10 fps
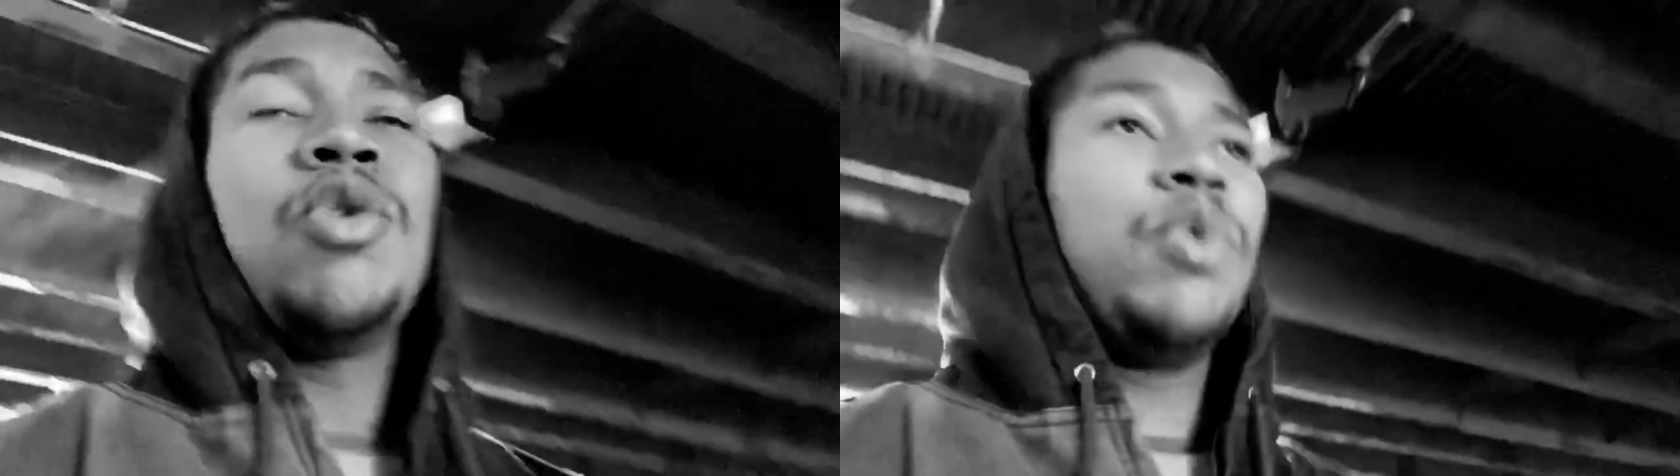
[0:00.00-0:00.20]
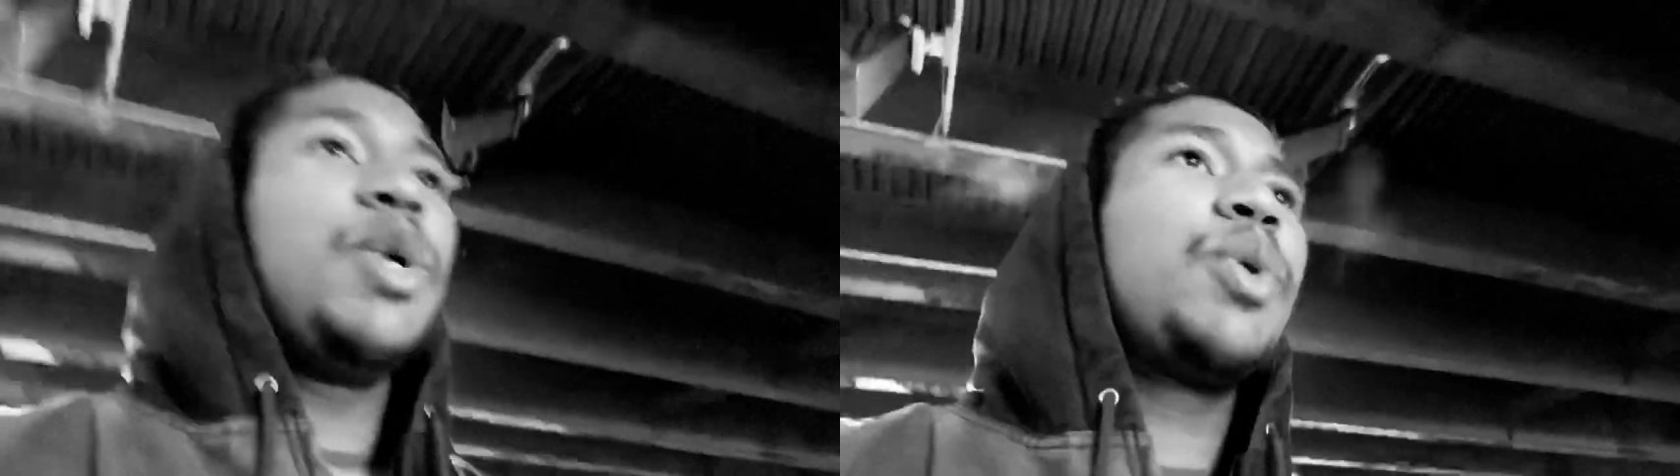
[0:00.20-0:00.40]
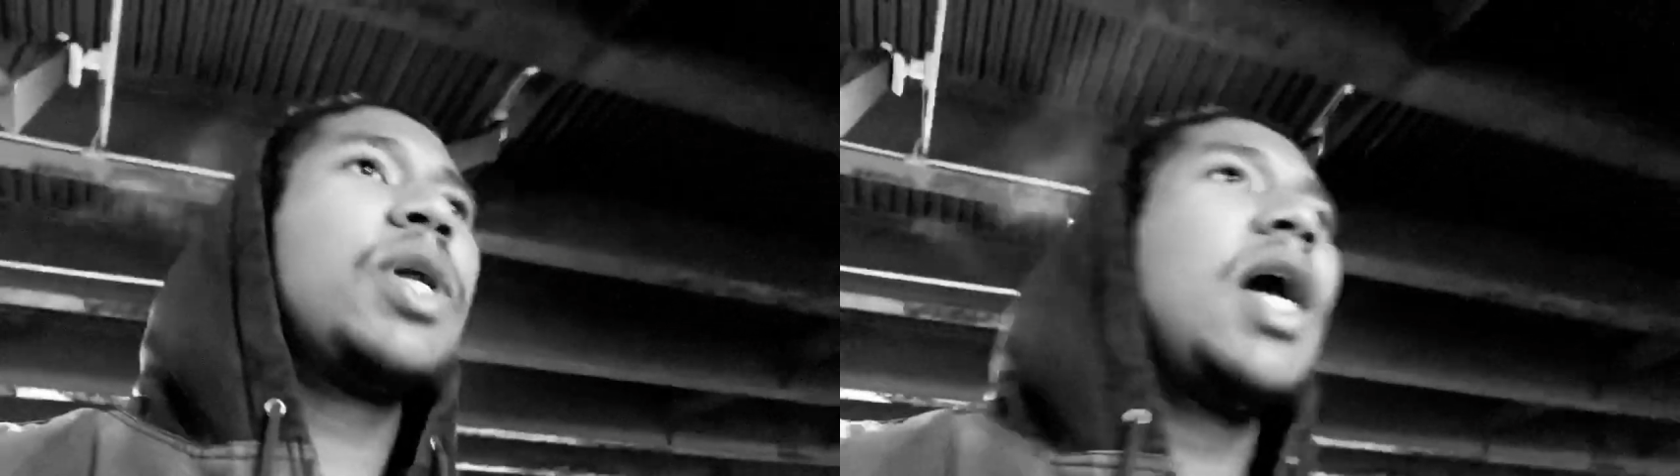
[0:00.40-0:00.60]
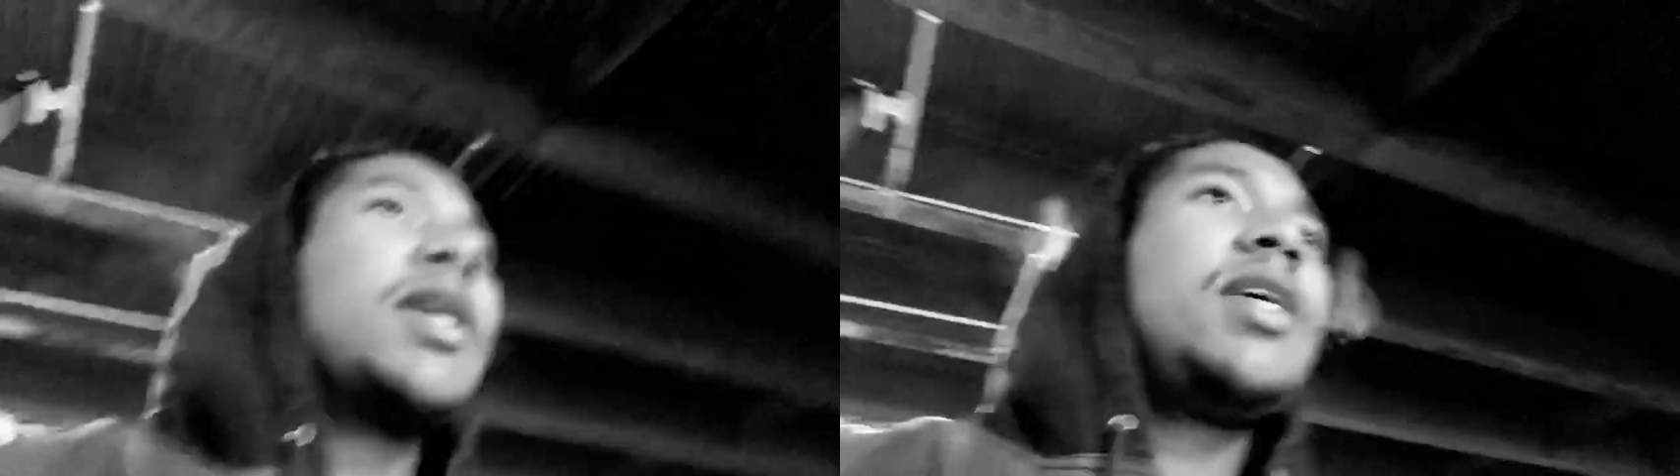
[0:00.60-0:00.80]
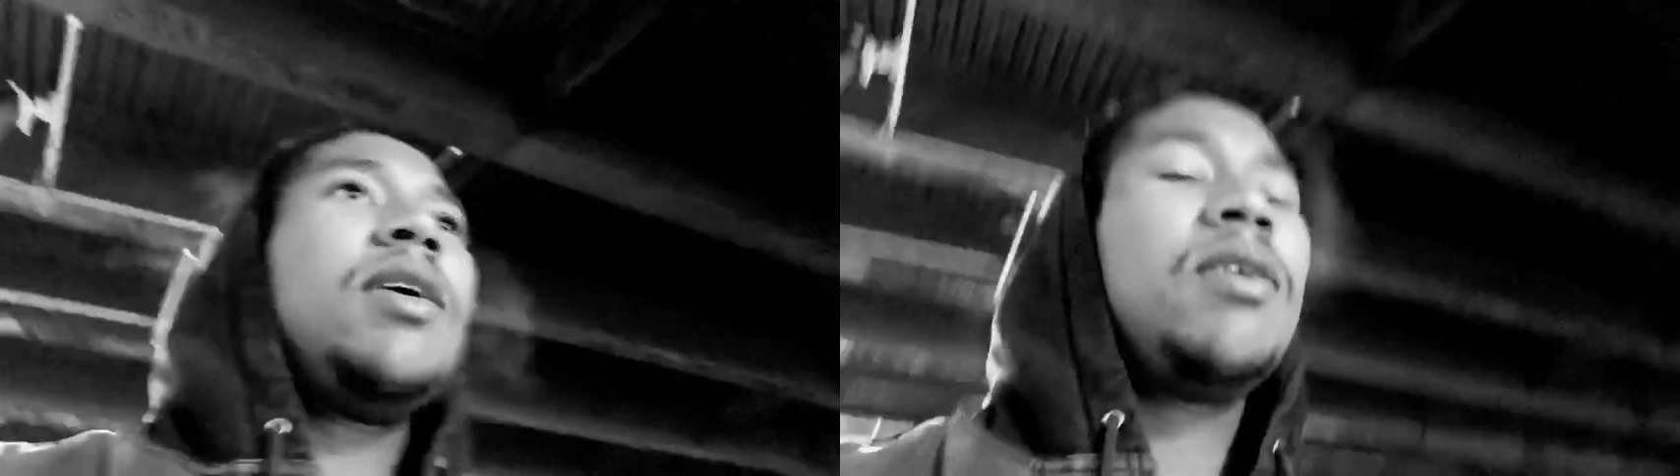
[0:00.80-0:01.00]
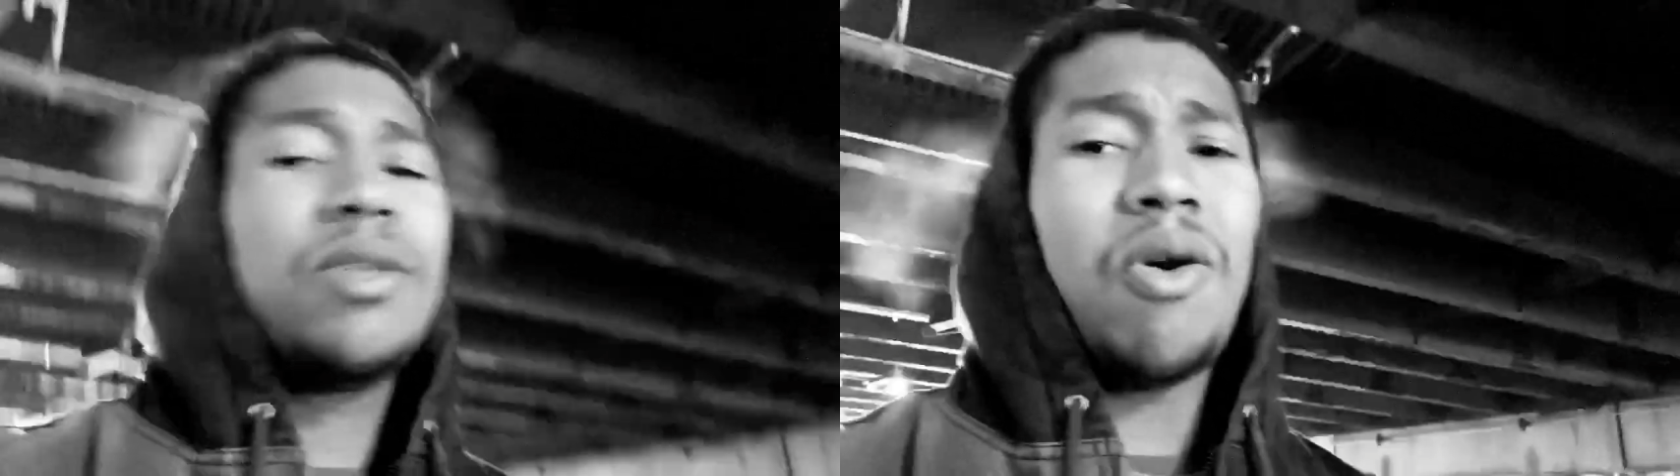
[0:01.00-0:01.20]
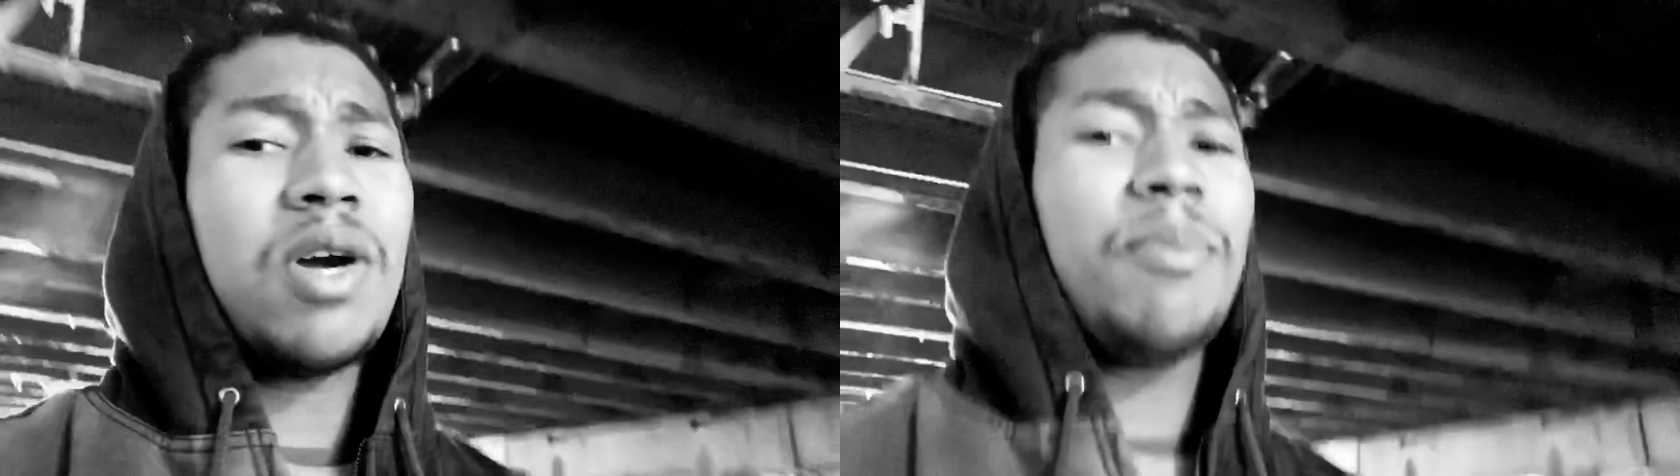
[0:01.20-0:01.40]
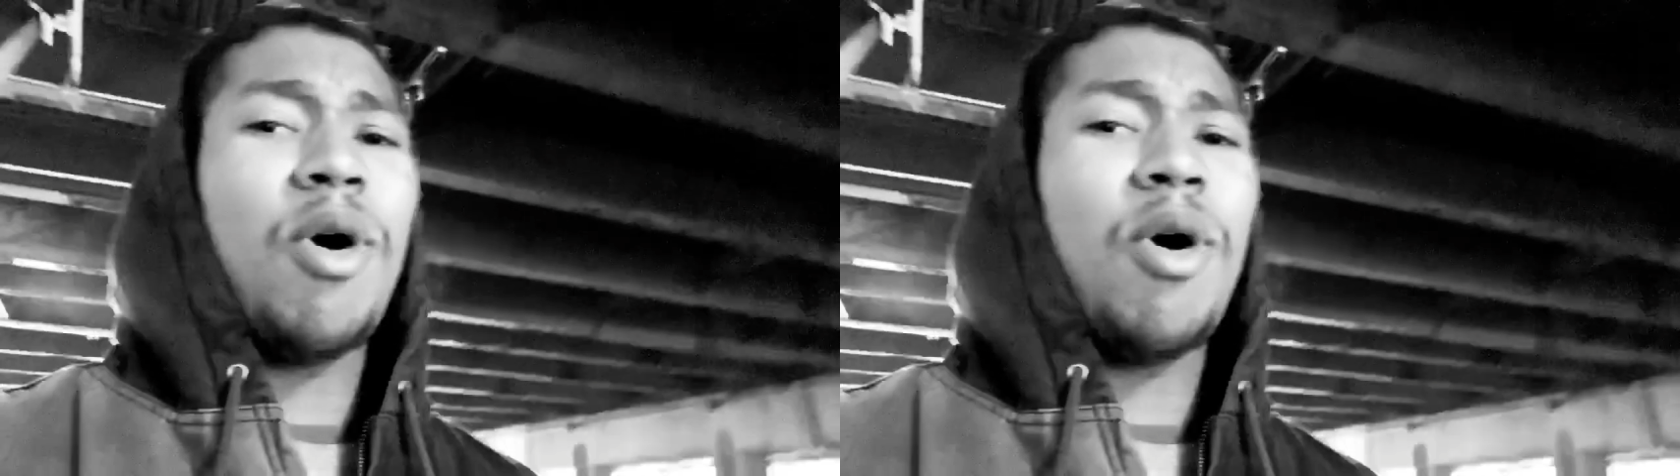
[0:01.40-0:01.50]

We were lucky. Don't come